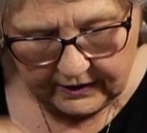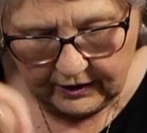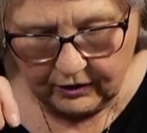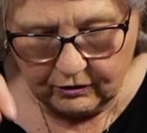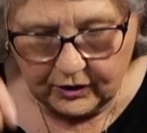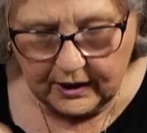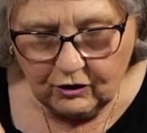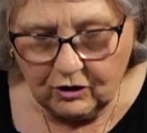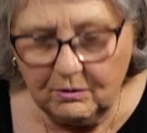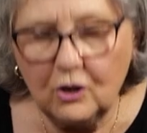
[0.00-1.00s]
So you'll
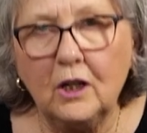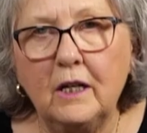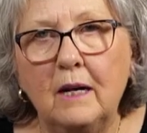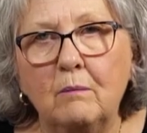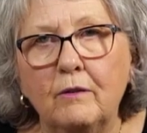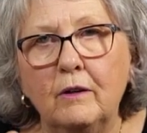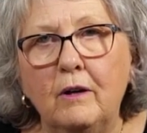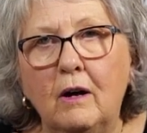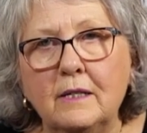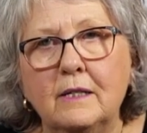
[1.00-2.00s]
set your machine up with a
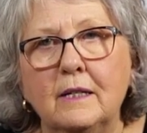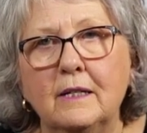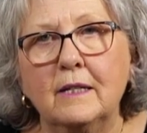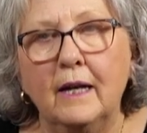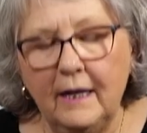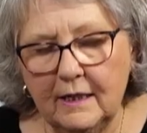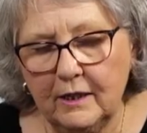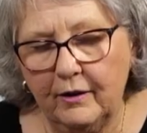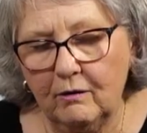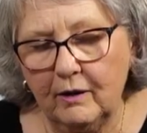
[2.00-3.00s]
nice zigzag
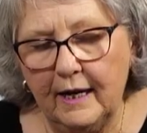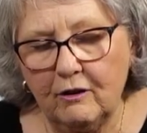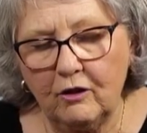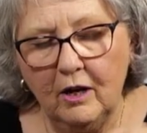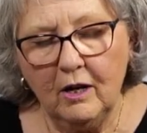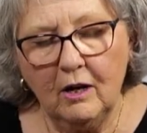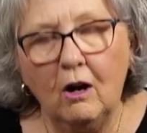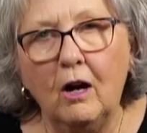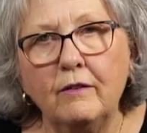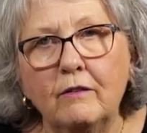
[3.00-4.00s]
so it'll catch
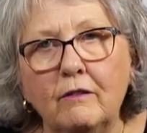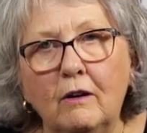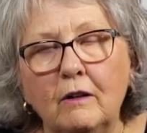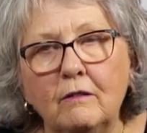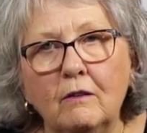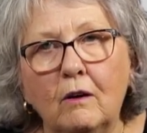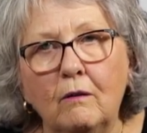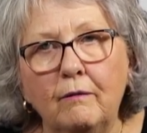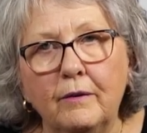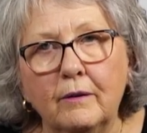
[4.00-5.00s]
either sides
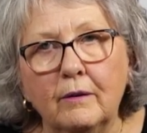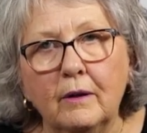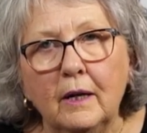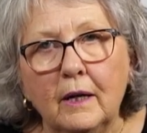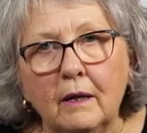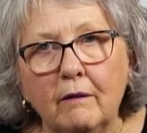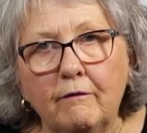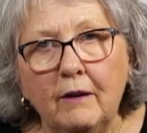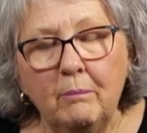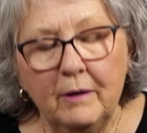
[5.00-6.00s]
of the
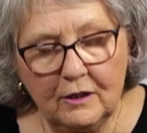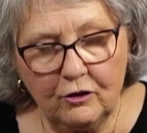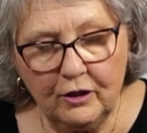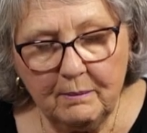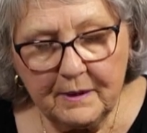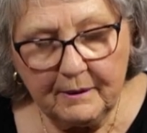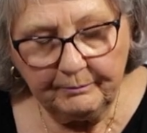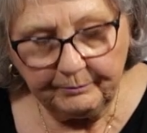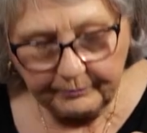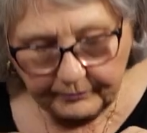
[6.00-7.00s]
fabric strips,
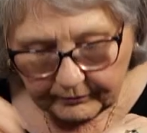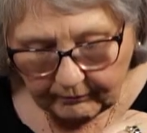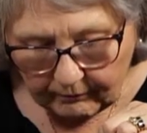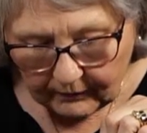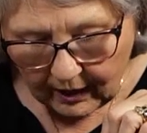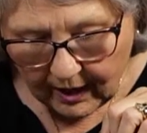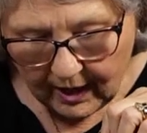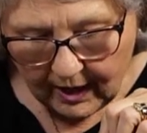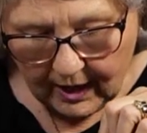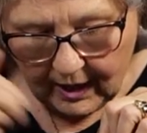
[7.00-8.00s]

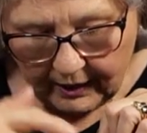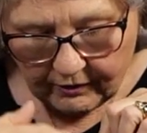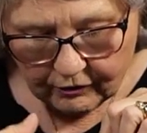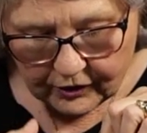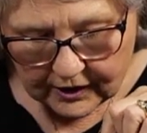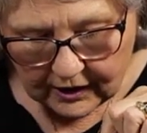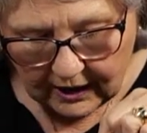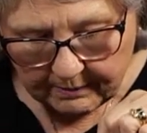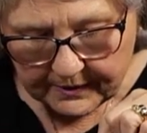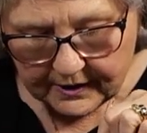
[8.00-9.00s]
and you'll just
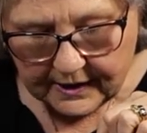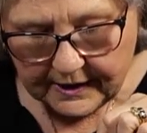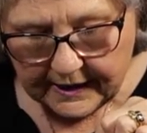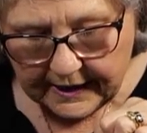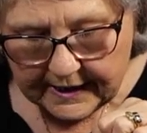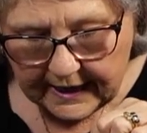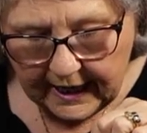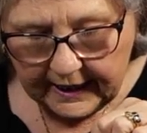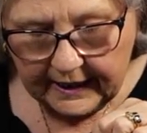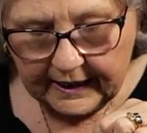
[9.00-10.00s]
keep
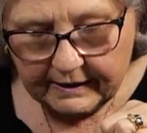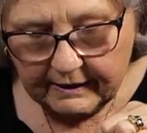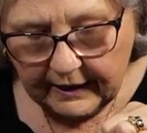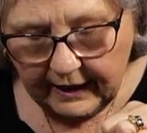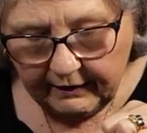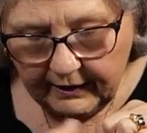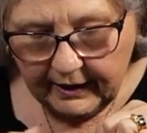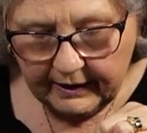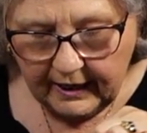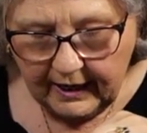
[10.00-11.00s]
zigzagging it together,
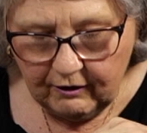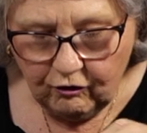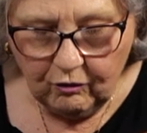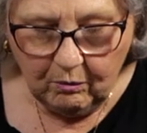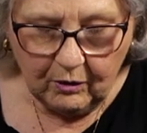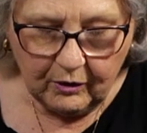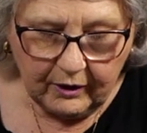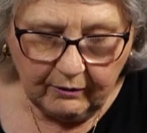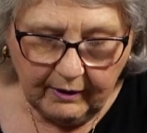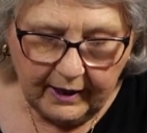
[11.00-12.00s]
and as you
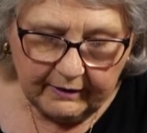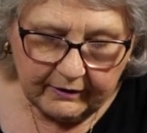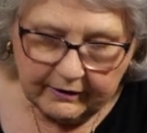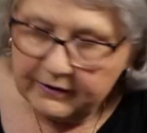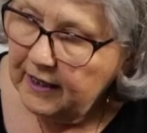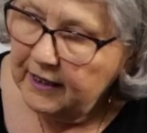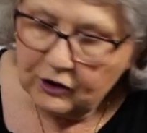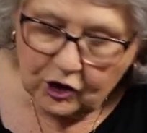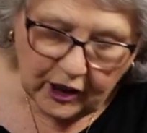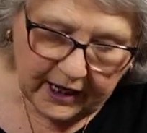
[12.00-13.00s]
work around to start
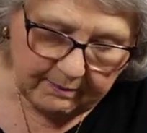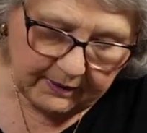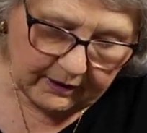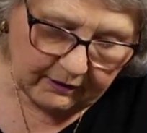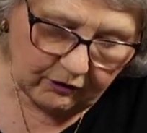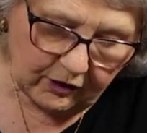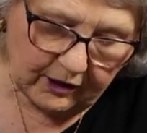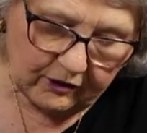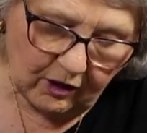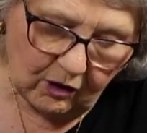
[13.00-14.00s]
shaping it, you're
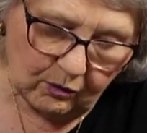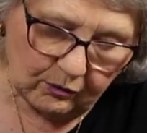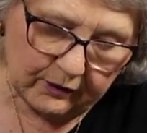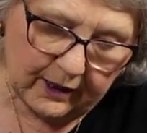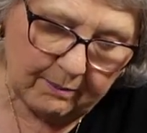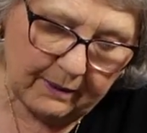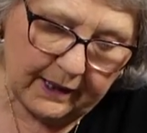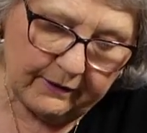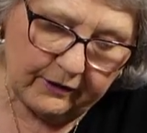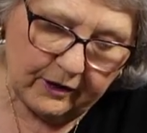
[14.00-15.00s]
going to hold it up
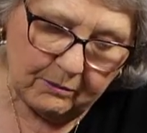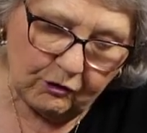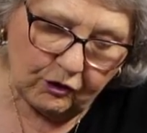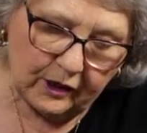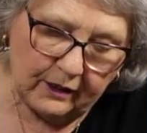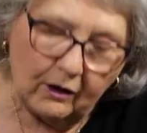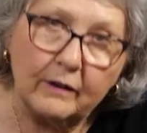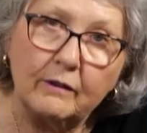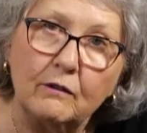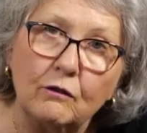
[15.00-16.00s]
under your machine
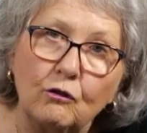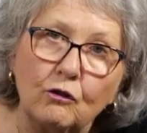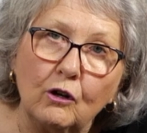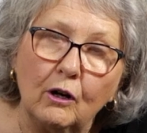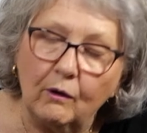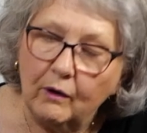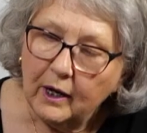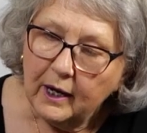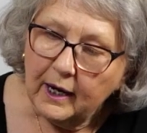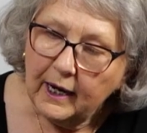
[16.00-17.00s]
like this as you go.
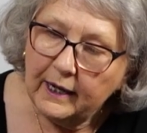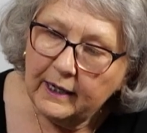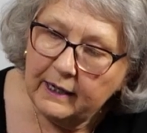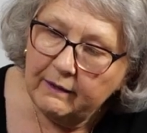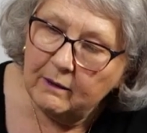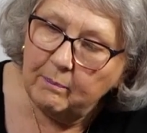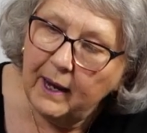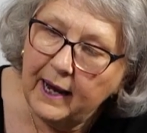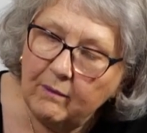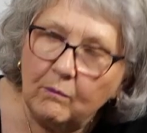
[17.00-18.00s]
And in the
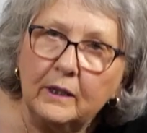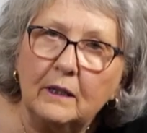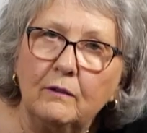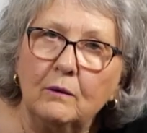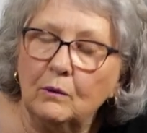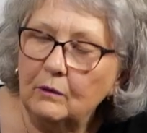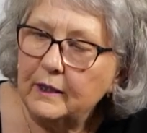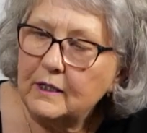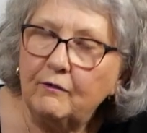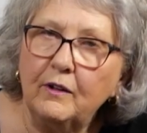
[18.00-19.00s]
pattern we give you all
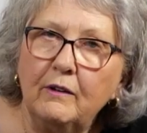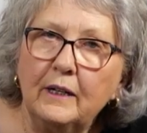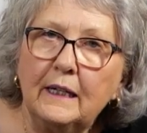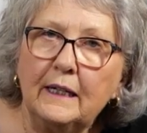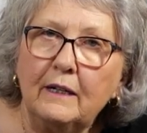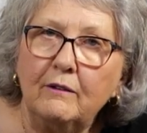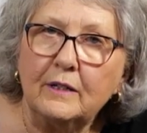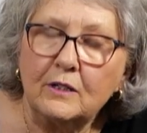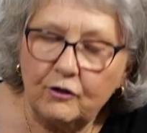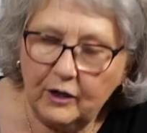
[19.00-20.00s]
these very clear
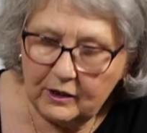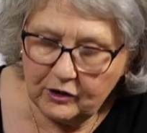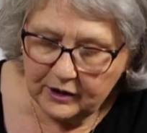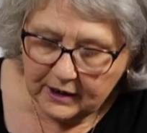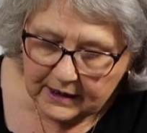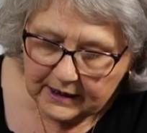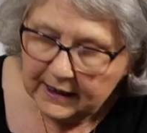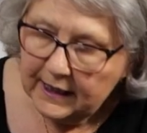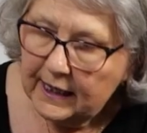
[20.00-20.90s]
instructions.